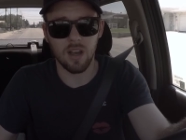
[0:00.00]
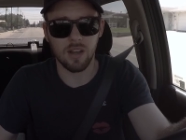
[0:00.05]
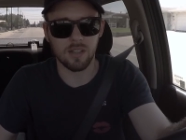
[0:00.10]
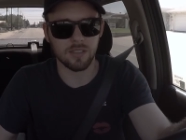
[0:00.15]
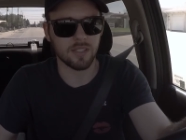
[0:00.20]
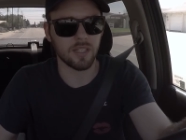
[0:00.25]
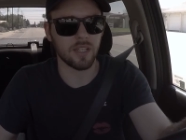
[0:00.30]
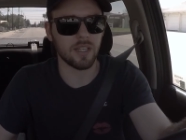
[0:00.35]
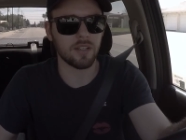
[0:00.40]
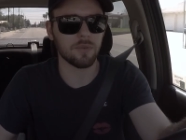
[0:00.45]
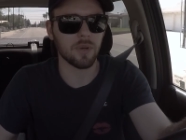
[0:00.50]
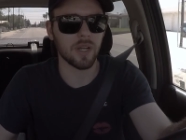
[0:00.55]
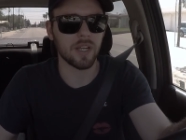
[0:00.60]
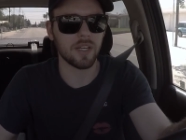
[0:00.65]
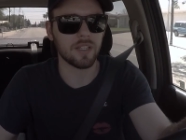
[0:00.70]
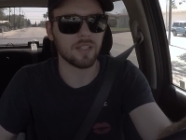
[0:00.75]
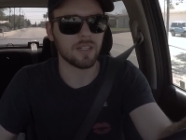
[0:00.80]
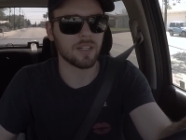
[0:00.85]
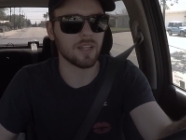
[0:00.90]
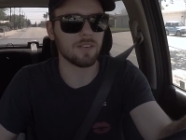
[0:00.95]
octane
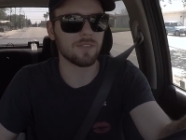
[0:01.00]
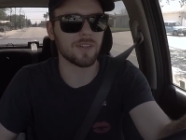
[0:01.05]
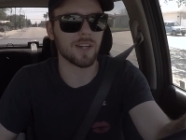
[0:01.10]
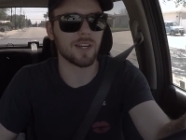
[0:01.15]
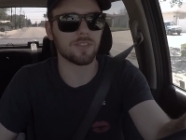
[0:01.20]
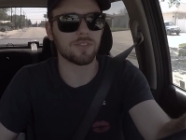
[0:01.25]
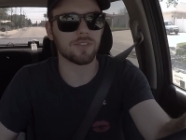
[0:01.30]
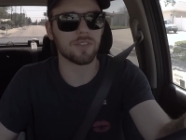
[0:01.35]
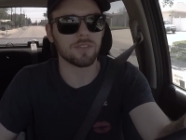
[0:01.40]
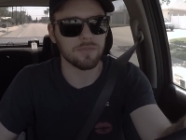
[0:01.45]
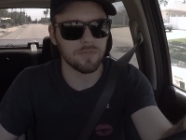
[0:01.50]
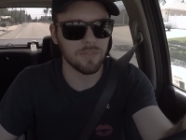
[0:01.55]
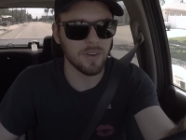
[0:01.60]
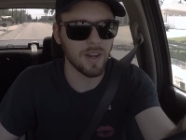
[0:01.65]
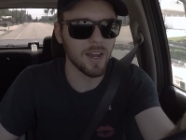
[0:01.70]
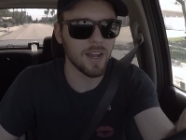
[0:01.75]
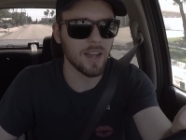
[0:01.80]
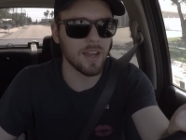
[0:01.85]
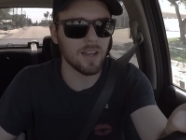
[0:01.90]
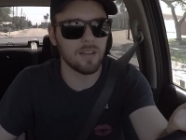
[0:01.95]
rating of
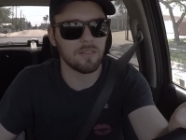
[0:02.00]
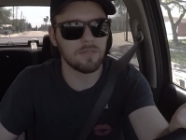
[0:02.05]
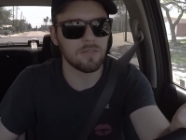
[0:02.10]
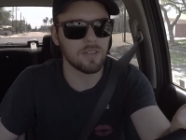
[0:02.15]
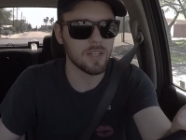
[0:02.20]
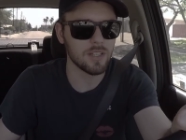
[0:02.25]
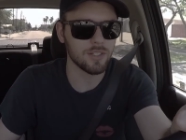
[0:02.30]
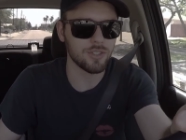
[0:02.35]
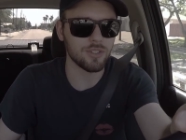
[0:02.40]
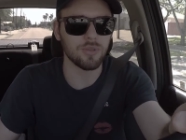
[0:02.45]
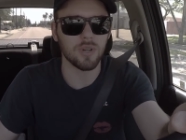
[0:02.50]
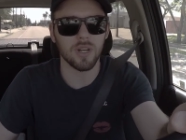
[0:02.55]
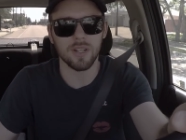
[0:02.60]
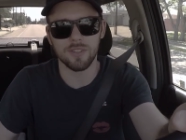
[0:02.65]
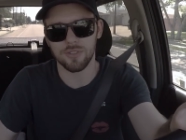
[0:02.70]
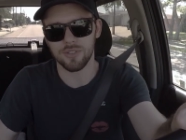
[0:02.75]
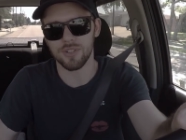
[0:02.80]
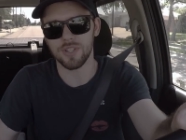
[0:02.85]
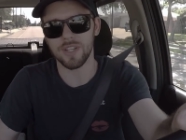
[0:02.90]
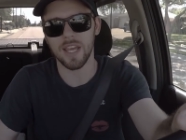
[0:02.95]
105 to
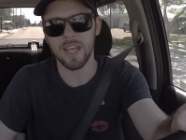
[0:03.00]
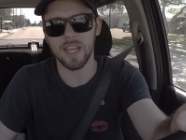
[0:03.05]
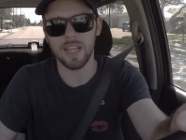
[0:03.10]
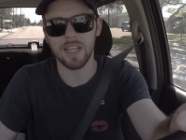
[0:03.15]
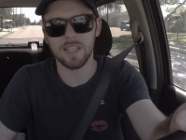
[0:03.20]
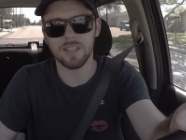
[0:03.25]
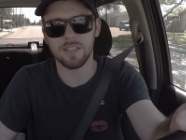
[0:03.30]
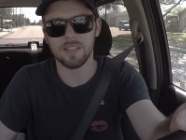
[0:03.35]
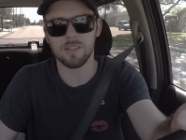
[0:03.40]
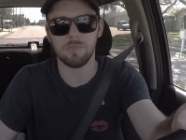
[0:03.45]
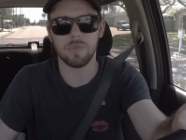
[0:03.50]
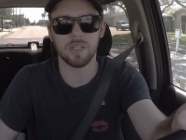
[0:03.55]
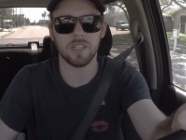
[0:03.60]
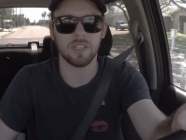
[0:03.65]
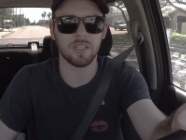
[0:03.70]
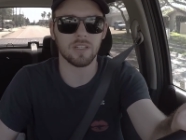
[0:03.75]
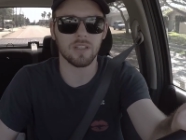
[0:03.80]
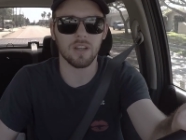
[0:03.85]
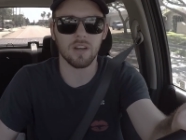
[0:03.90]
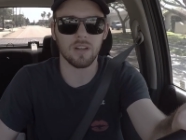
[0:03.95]
108,
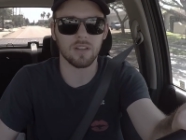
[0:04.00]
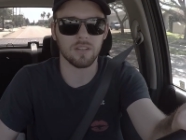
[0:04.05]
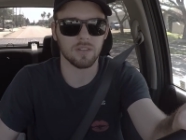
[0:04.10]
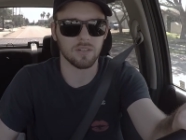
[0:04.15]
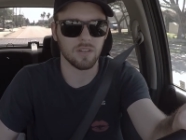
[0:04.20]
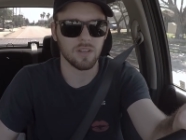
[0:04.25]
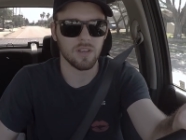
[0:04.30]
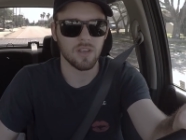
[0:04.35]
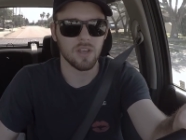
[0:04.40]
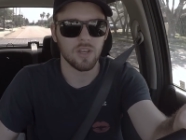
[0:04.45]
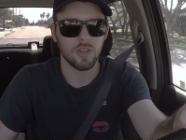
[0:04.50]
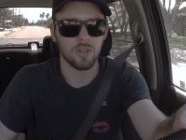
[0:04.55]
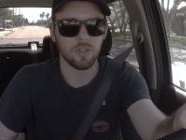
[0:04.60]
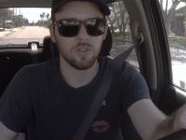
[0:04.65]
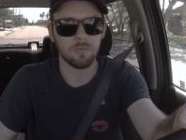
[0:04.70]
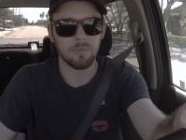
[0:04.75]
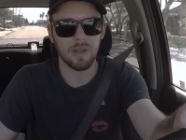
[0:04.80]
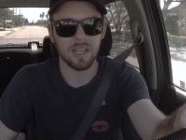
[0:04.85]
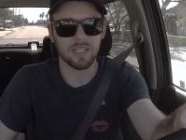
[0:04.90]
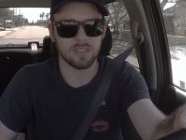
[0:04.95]
depending on
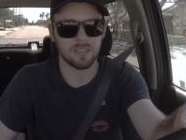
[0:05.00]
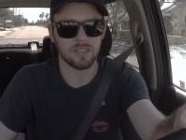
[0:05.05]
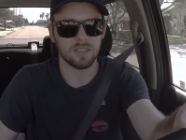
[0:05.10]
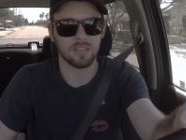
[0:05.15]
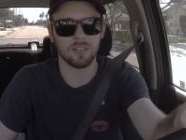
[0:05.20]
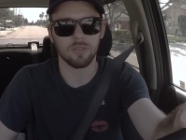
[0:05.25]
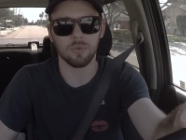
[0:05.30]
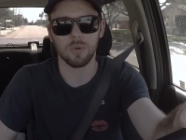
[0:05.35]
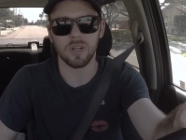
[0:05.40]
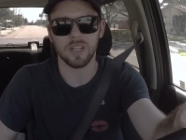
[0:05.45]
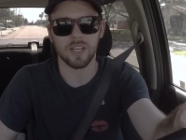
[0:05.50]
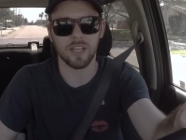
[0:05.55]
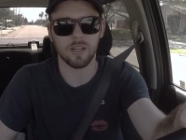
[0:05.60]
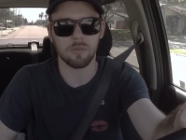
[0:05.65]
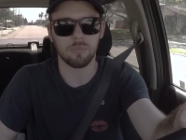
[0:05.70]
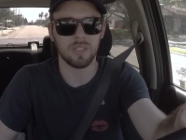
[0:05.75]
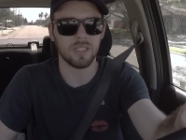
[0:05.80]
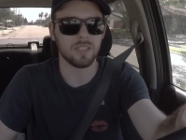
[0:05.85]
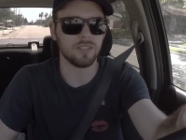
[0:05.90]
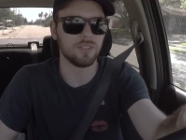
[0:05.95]
who makes it or what kind
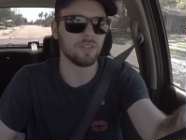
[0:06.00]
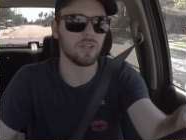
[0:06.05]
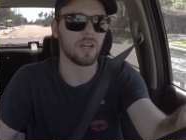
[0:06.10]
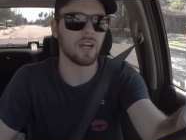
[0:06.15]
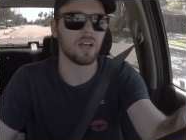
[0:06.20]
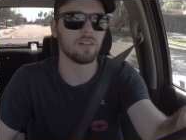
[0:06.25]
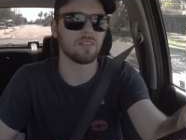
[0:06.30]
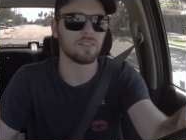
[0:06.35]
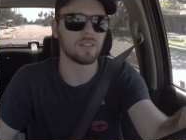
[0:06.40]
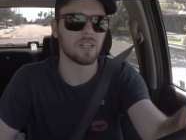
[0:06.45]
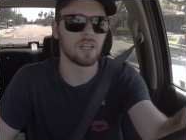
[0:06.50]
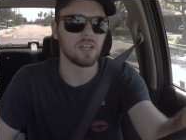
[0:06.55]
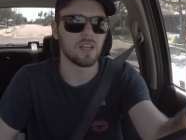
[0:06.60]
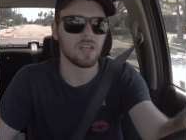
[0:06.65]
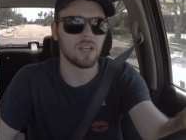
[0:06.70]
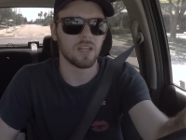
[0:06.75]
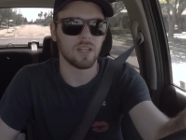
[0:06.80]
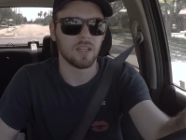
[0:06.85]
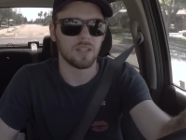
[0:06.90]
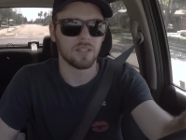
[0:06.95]
of blend you have.
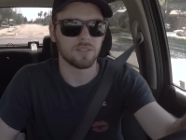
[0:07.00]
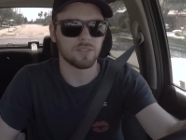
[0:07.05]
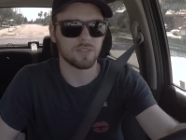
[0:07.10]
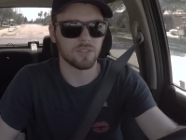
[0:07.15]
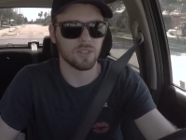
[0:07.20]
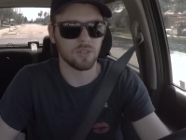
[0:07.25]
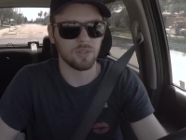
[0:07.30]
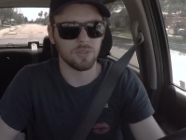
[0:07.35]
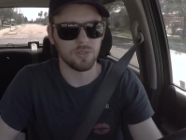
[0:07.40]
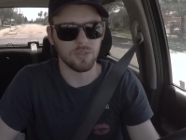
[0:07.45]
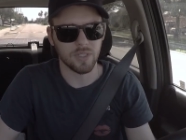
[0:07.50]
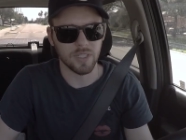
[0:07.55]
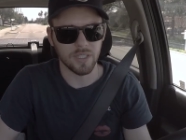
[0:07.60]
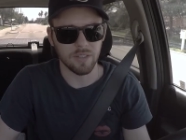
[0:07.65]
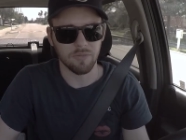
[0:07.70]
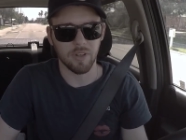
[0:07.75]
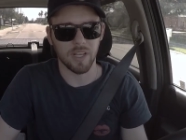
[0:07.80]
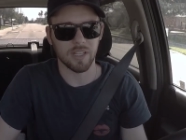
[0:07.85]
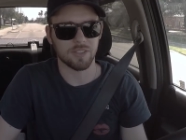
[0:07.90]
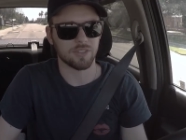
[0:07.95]
So you can
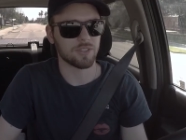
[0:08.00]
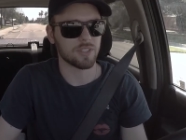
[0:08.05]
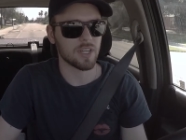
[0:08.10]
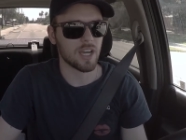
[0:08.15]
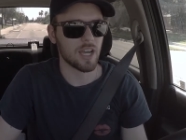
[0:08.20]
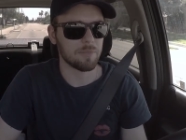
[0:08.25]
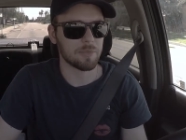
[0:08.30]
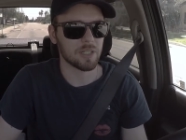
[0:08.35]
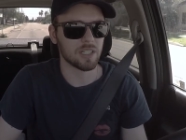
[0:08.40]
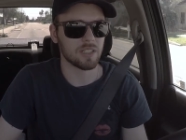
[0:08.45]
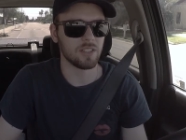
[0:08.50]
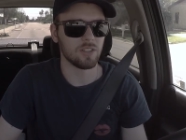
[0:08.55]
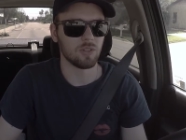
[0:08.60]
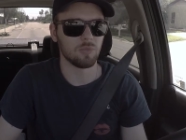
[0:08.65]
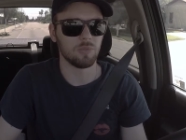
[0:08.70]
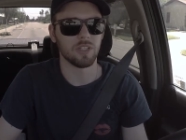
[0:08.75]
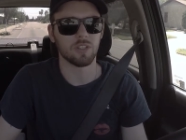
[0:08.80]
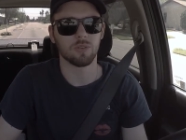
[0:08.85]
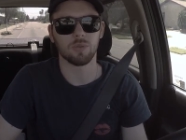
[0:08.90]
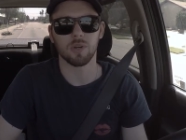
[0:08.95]
advance your timing a little
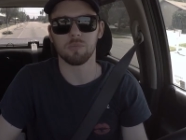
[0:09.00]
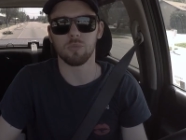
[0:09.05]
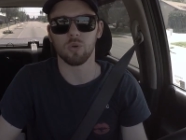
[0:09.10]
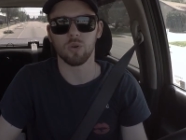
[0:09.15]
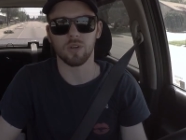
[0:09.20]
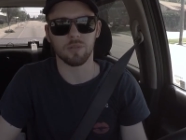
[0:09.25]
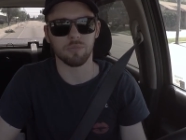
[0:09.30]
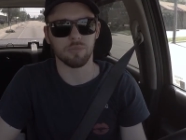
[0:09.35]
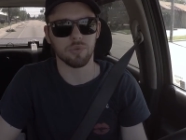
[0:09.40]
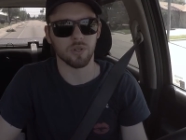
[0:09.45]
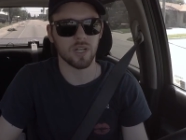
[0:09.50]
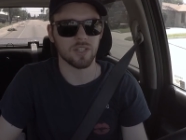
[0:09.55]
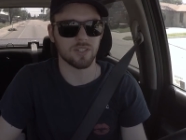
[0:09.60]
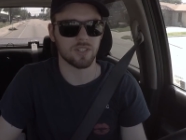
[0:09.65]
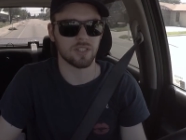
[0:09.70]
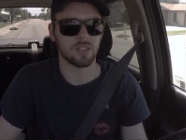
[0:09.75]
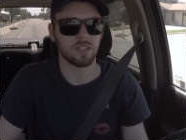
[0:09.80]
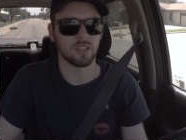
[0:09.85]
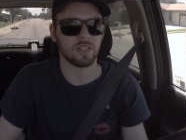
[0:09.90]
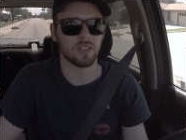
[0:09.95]
bit, run more
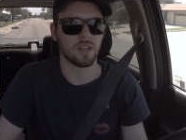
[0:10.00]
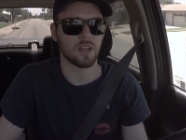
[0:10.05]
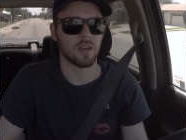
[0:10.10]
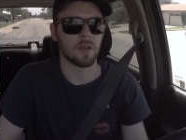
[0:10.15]
compression.